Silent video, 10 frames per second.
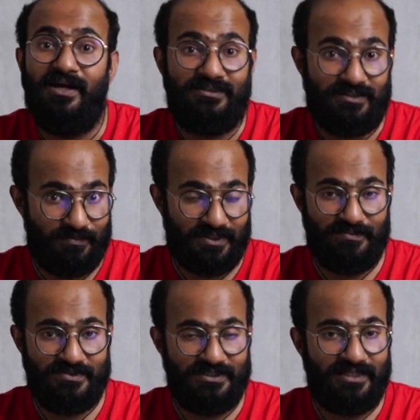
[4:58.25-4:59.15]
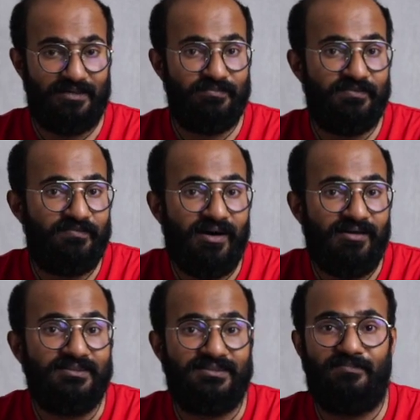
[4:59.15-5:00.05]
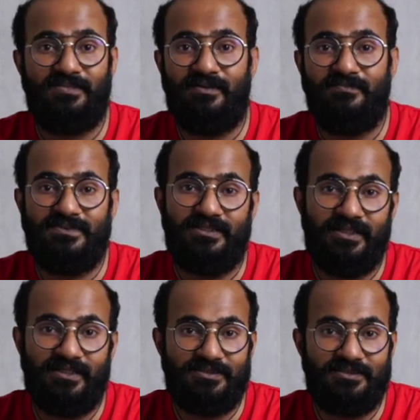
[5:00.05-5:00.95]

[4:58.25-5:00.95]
Sometimes it can be fun, sometimes it